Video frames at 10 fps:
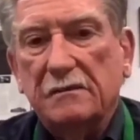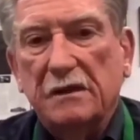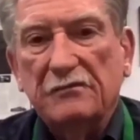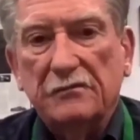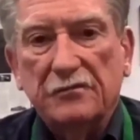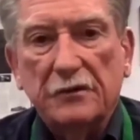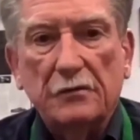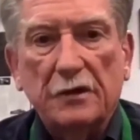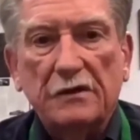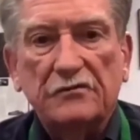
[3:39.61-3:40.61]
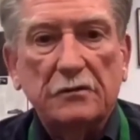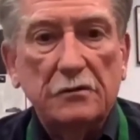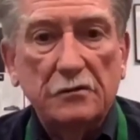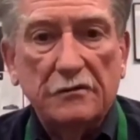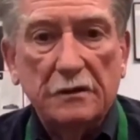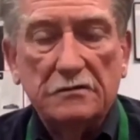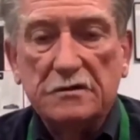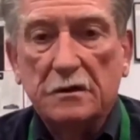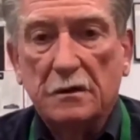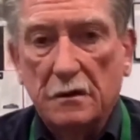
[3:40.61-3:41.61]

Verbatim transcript: given free reins to do things.